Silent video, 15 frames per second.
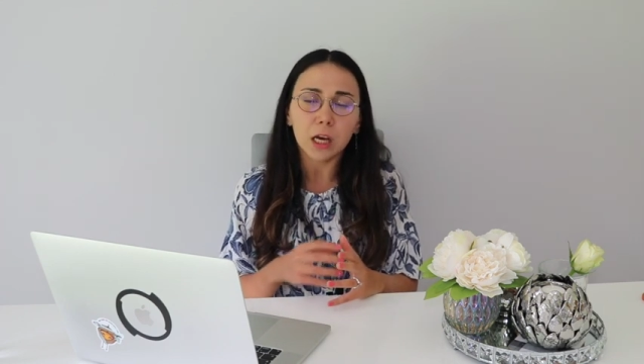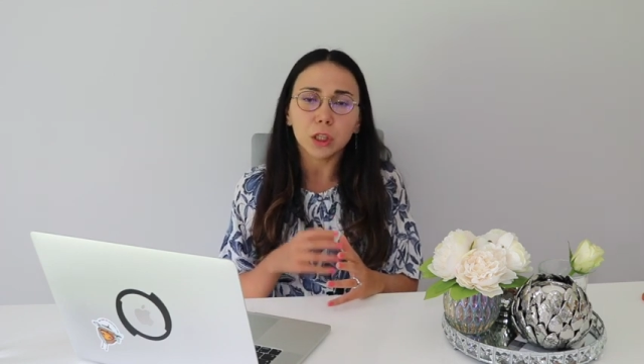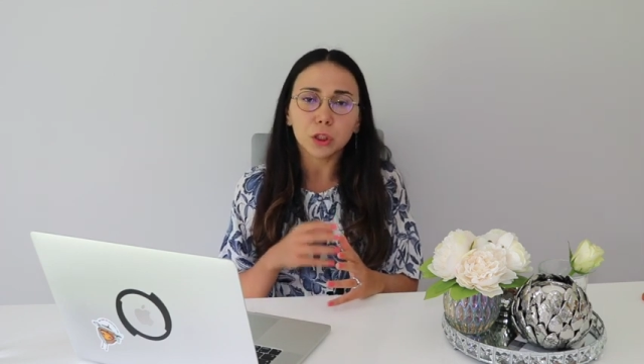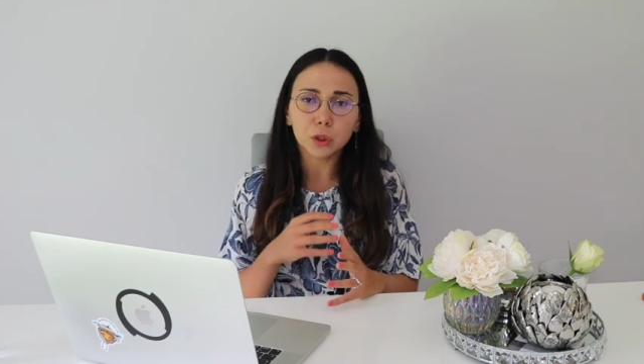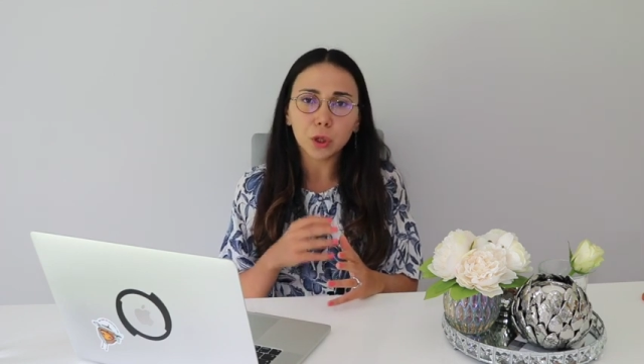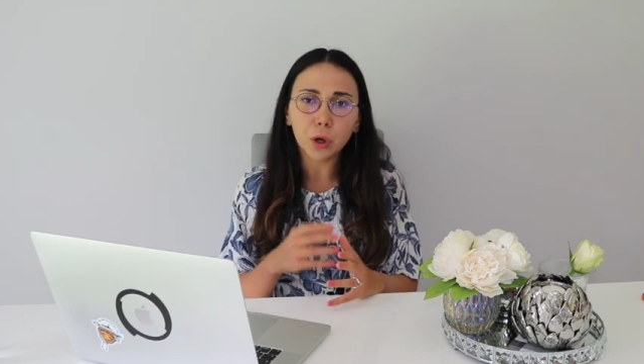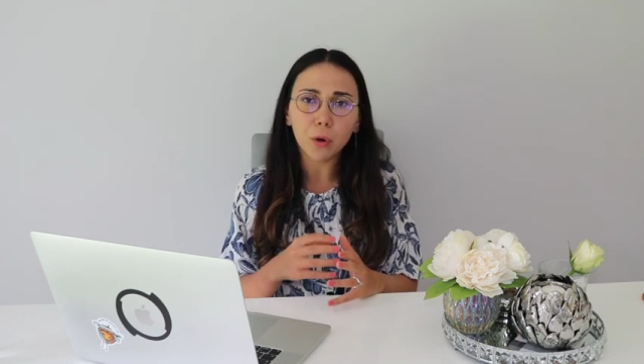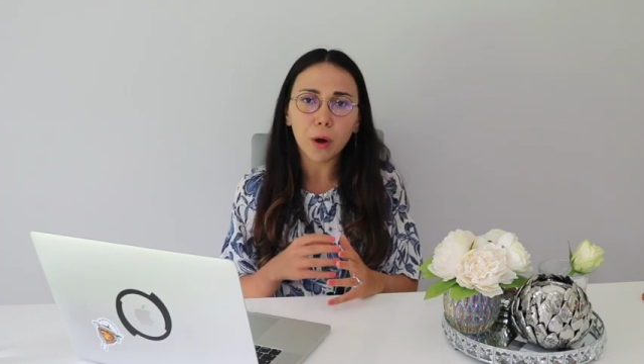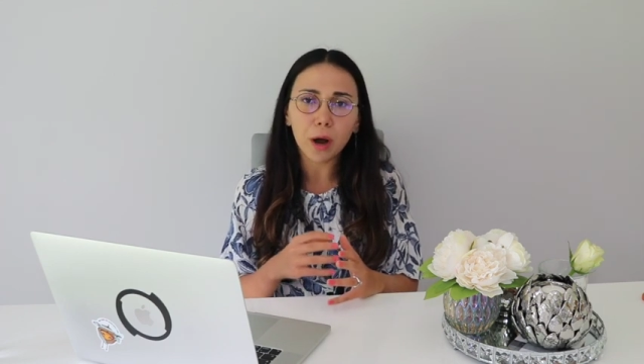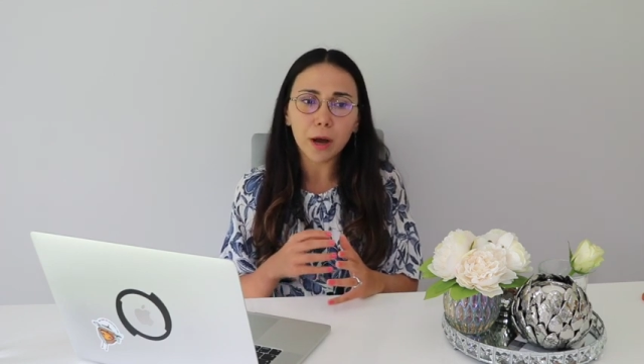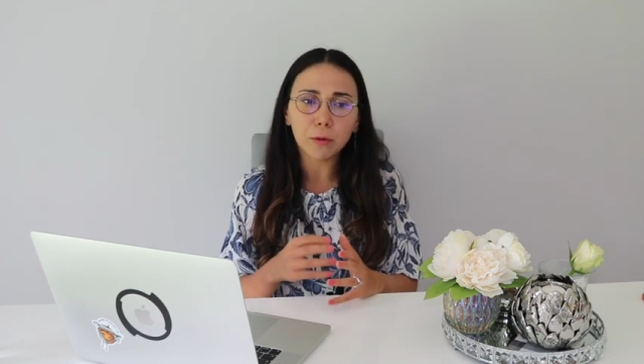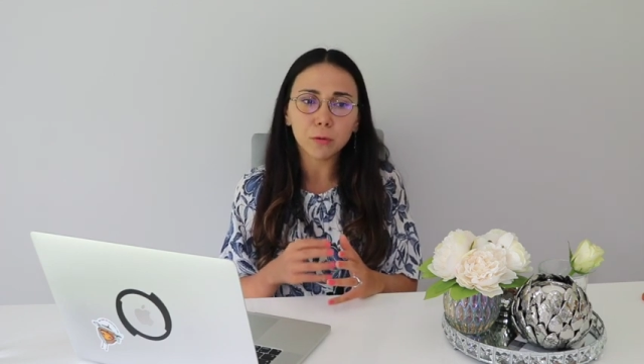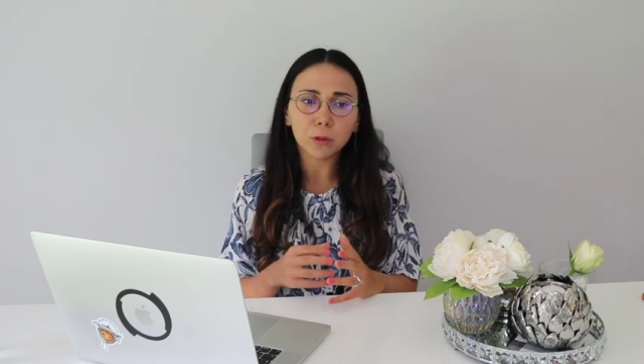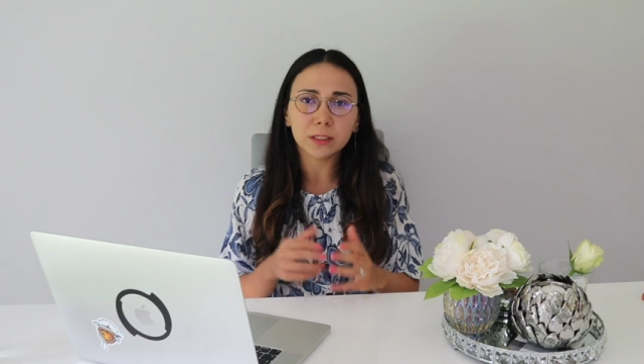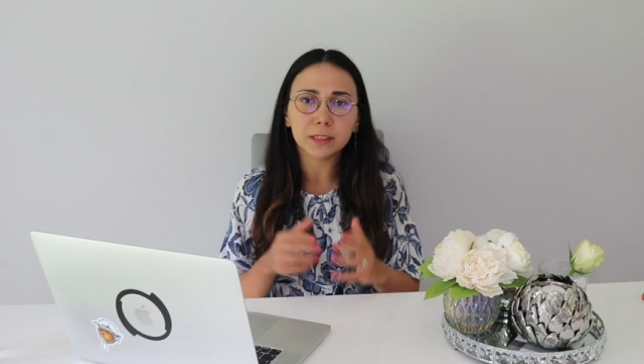So
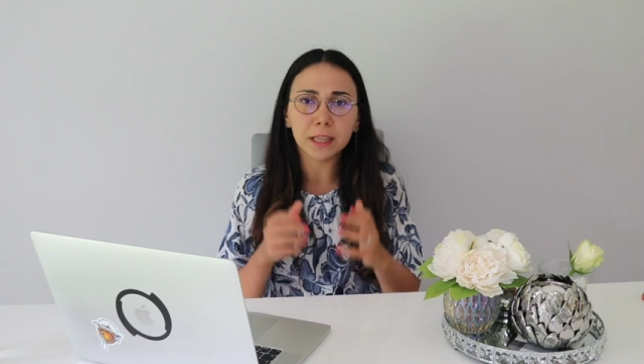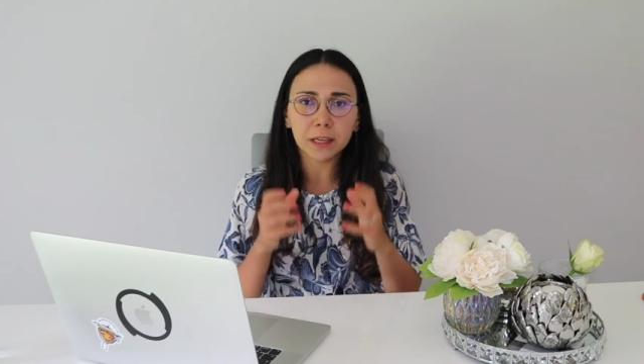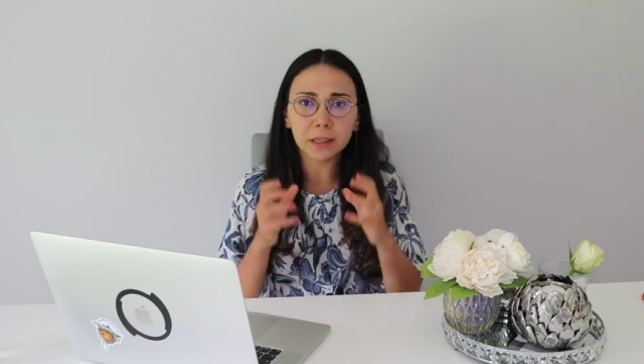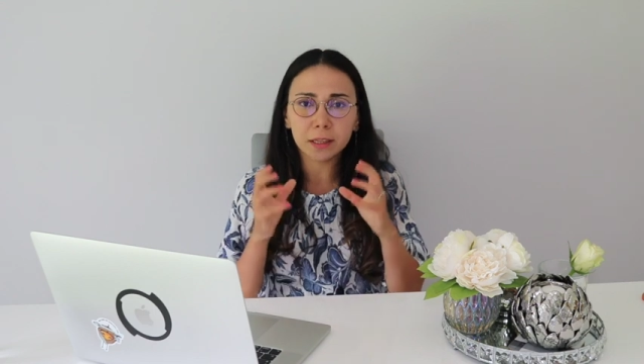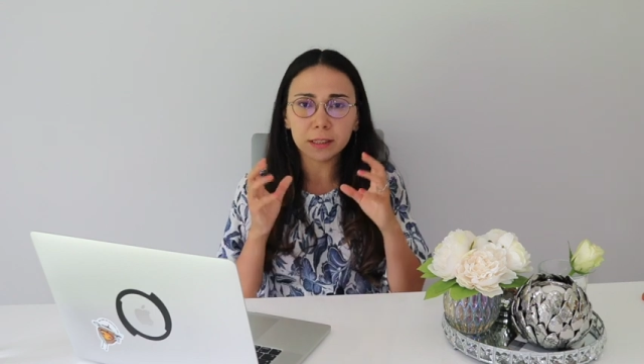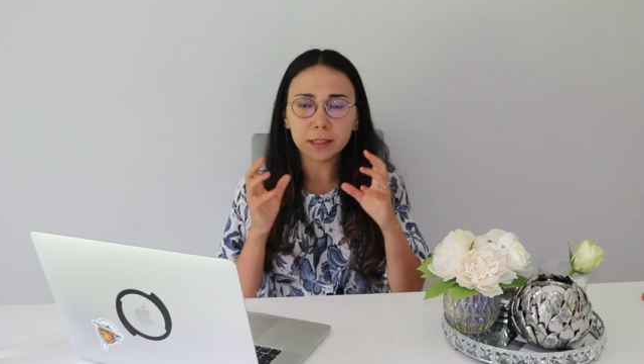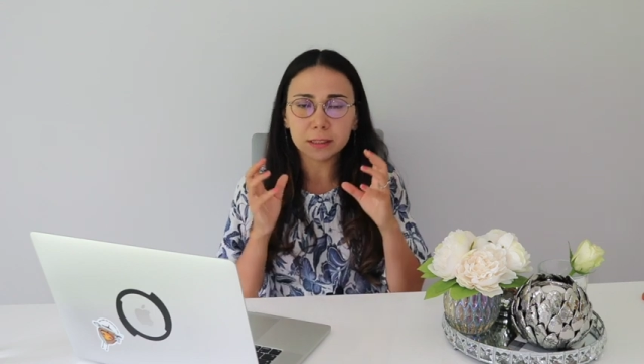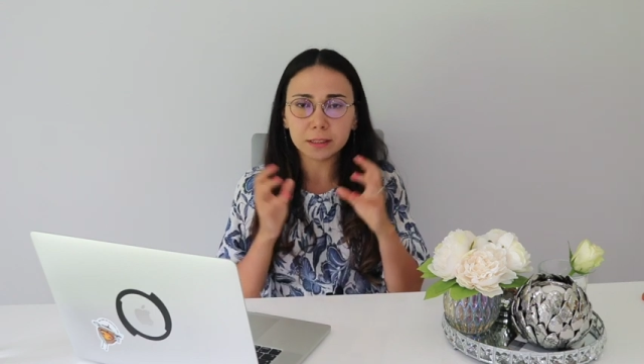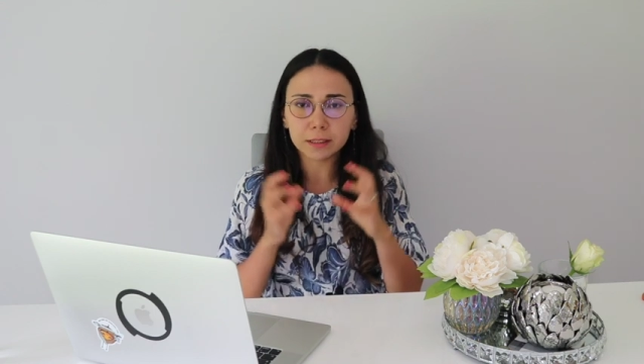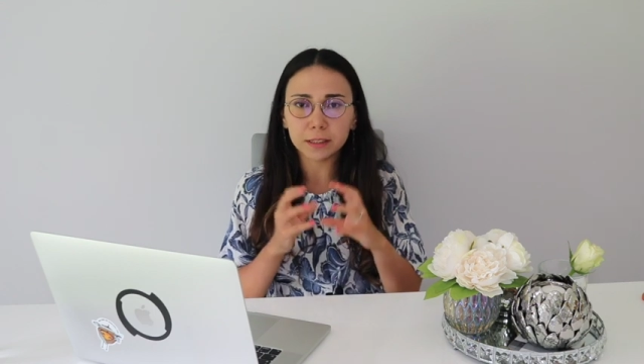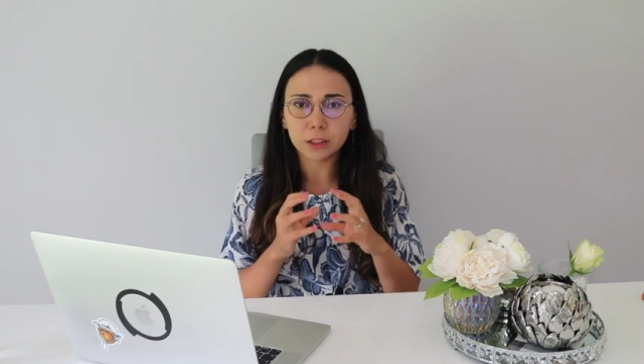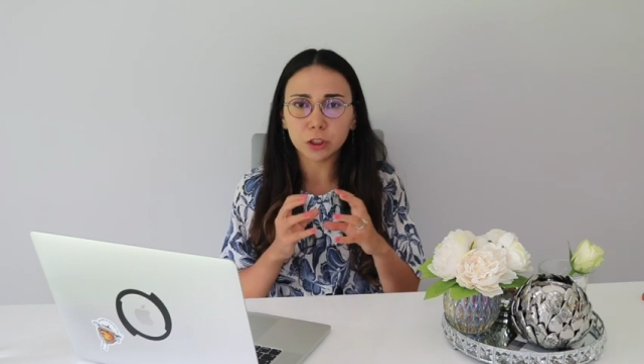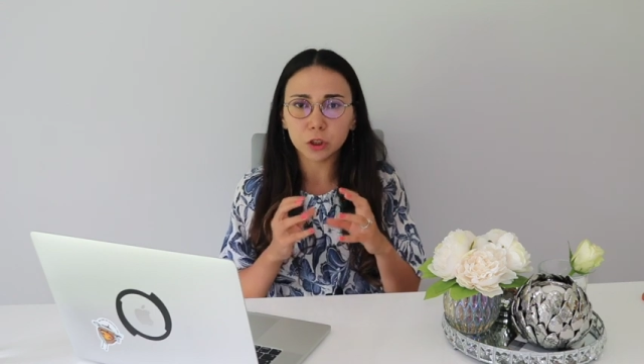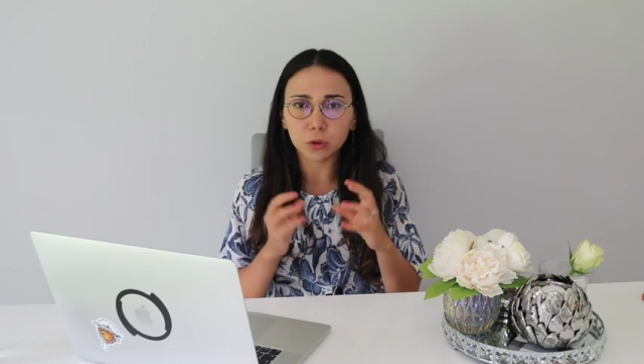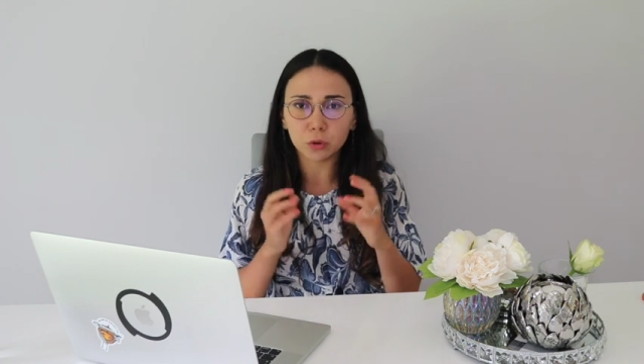I was taking a
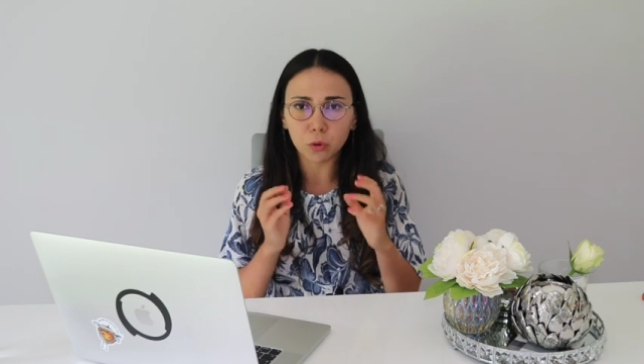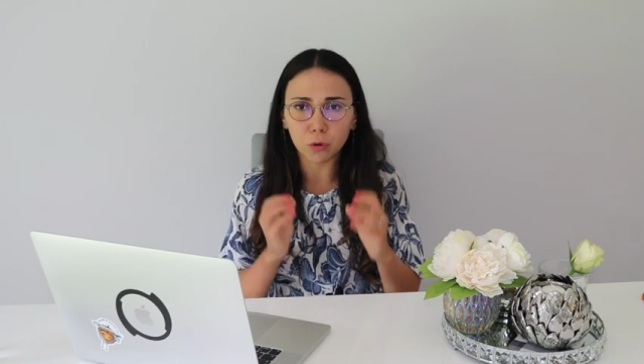screenshot